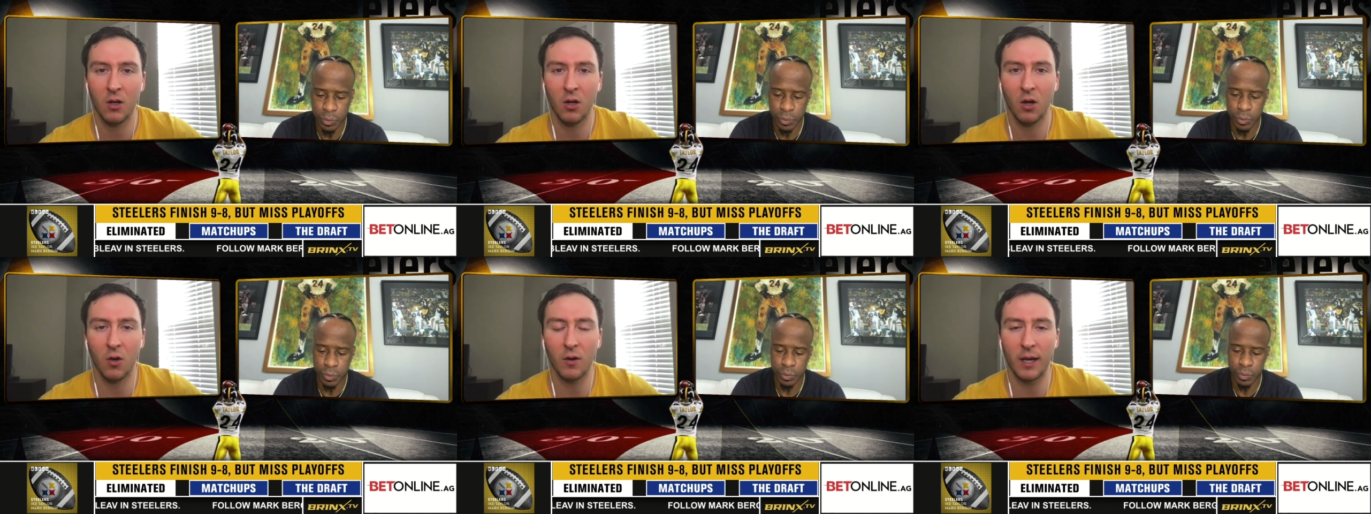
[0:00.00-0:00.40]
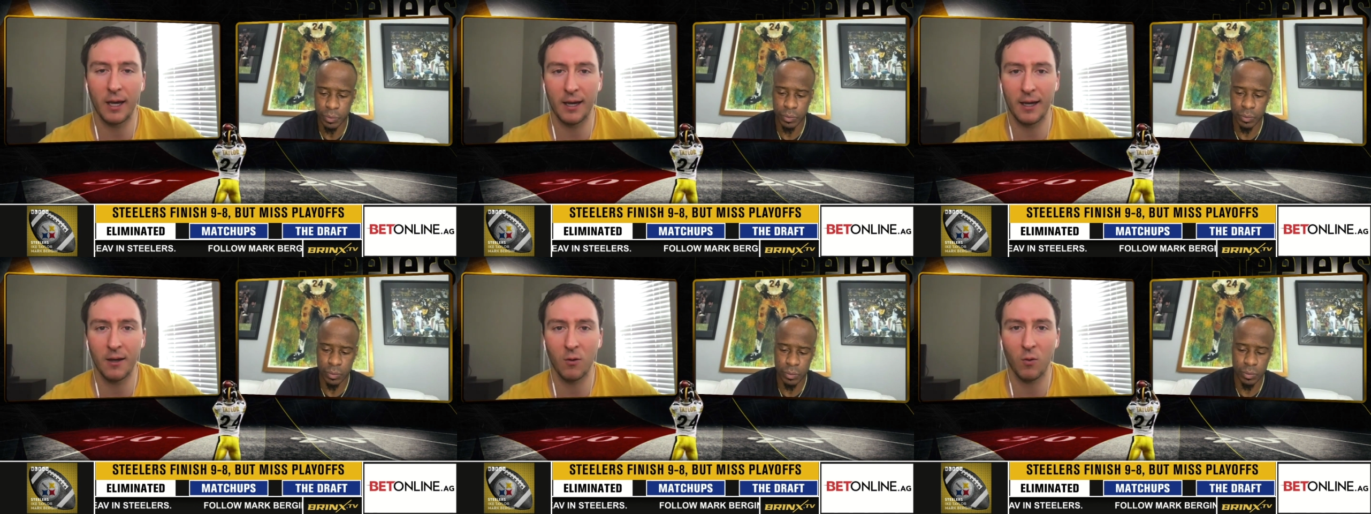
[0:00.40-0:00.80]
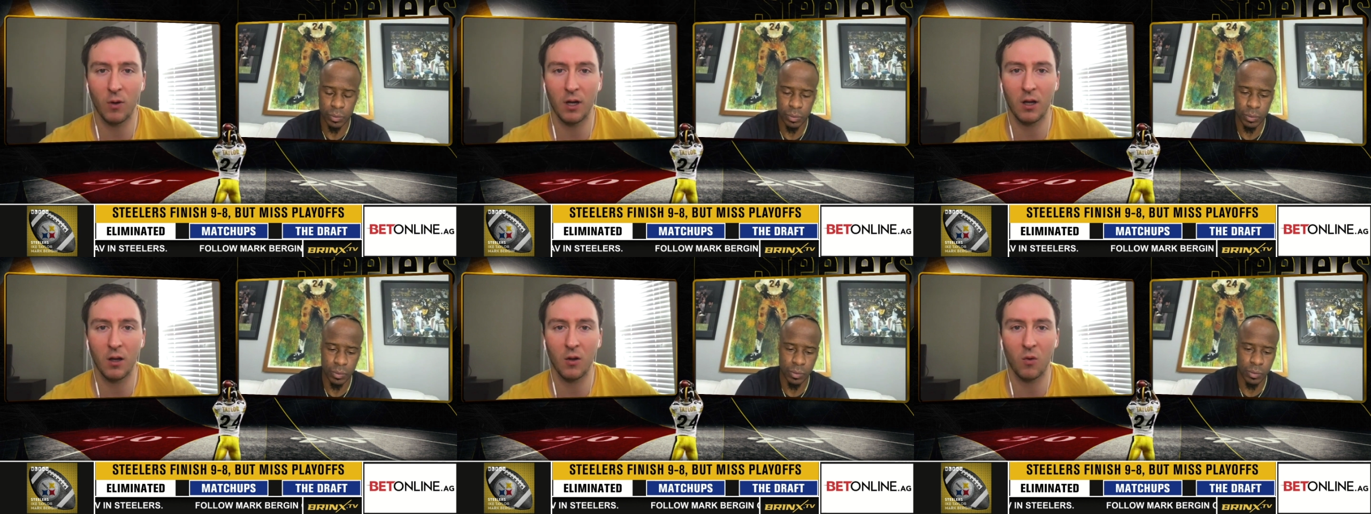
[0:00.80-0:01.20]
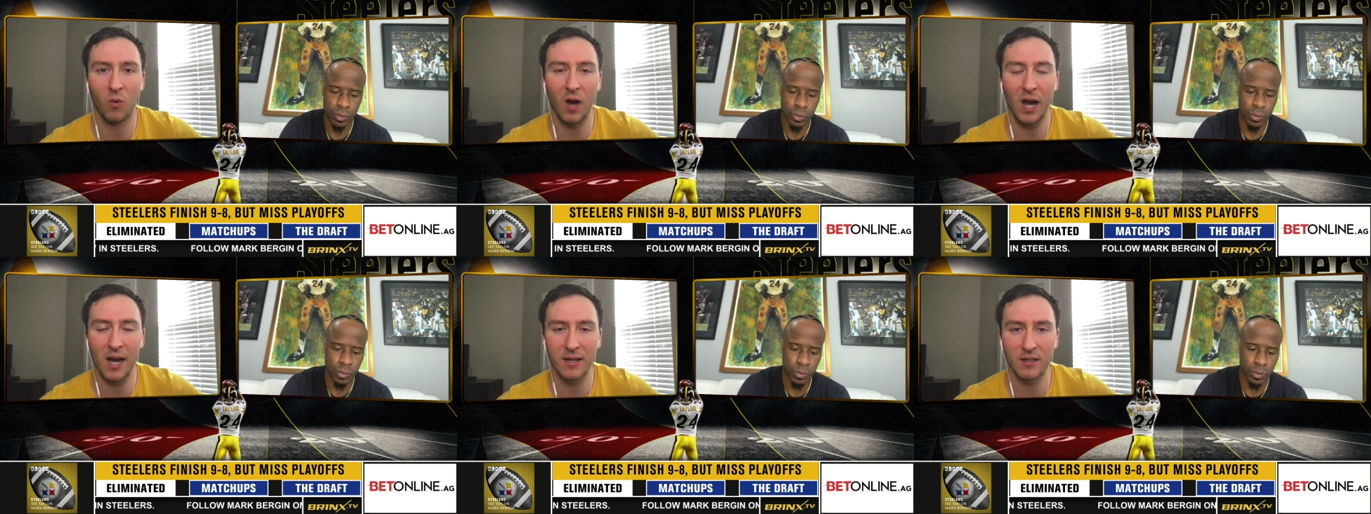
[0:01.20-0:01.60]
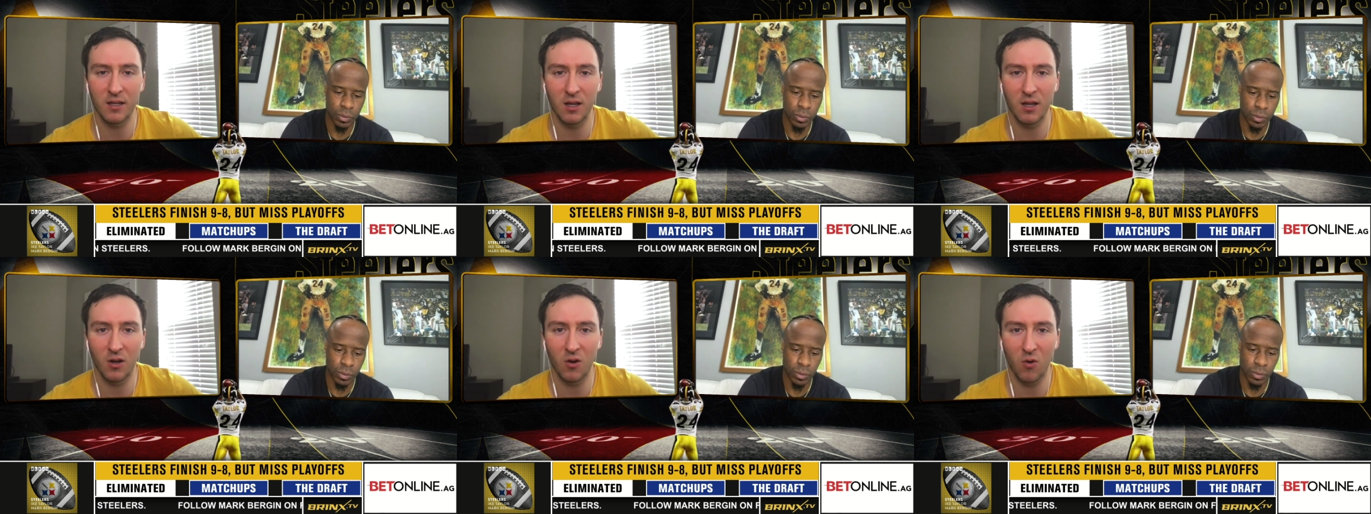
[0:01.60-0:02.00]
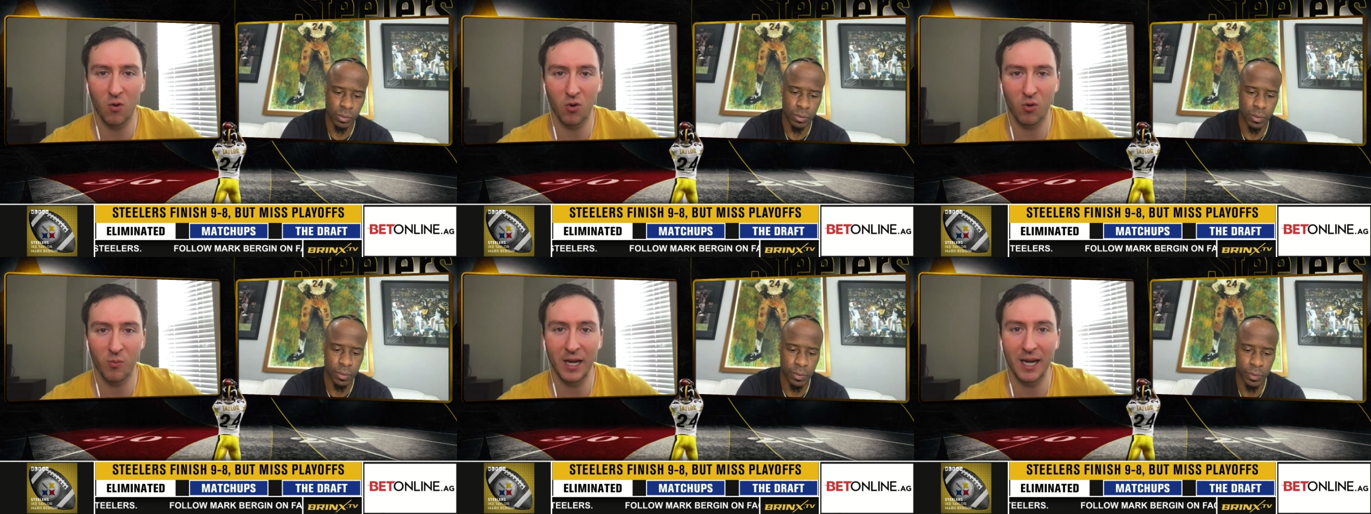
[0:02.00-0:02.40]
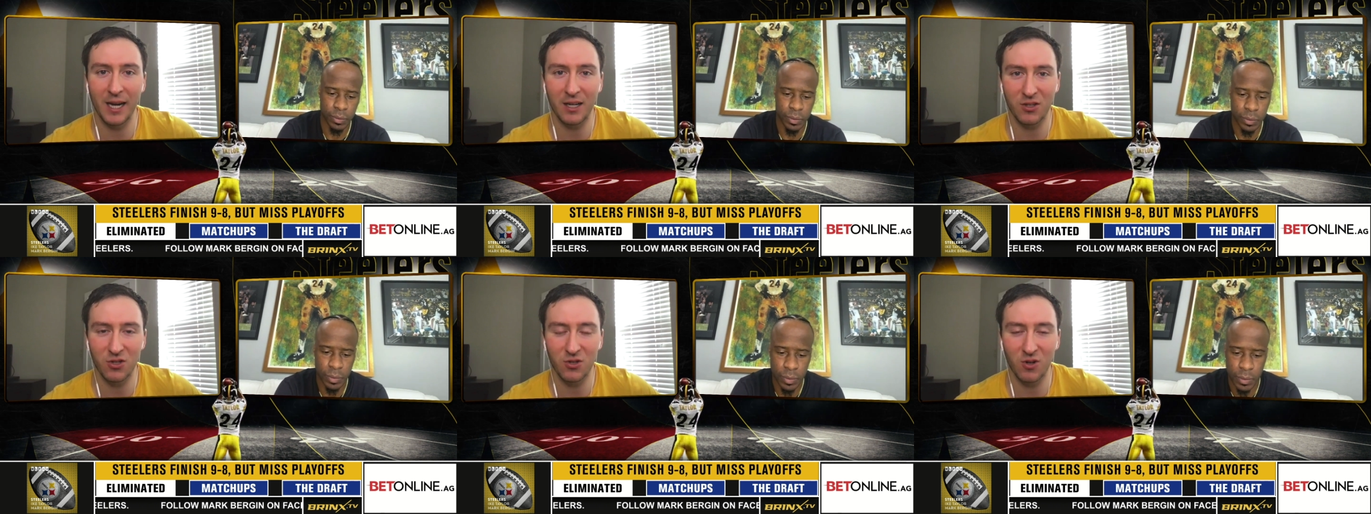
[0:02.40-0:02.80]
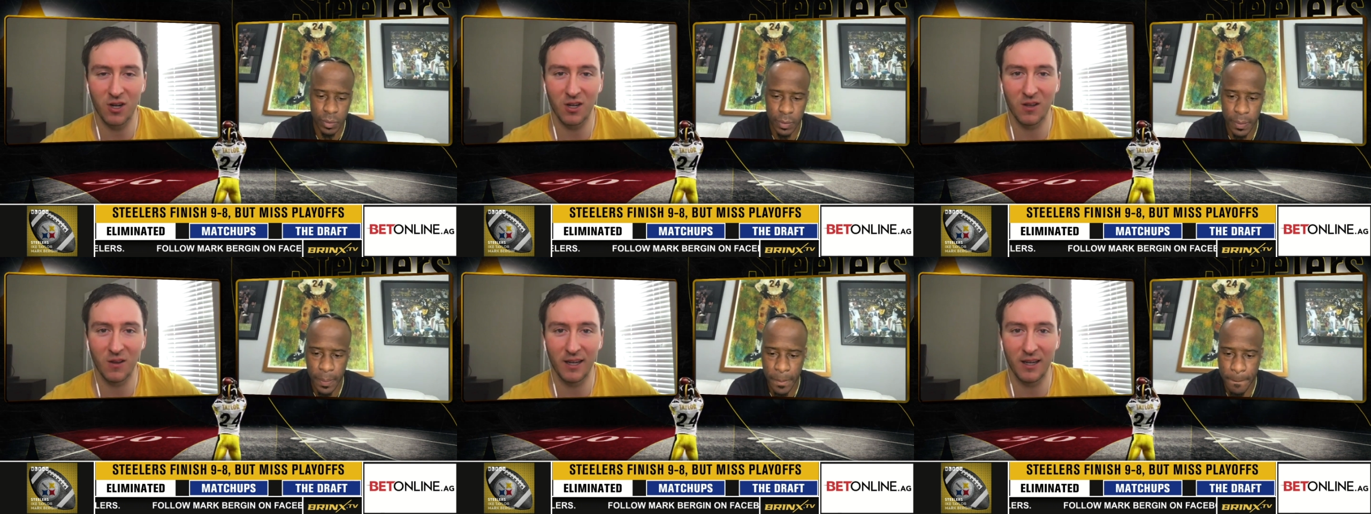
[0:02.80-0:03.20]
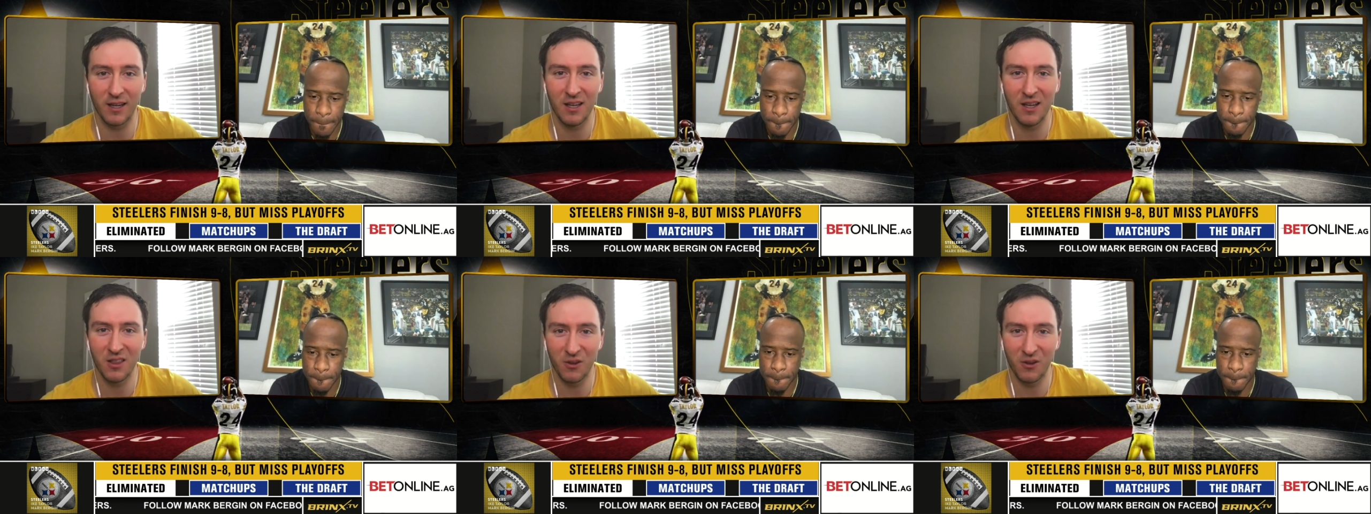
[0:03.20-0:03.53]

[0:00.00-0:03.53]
Speaker 1: okay, well, why is a young quarterback struggling?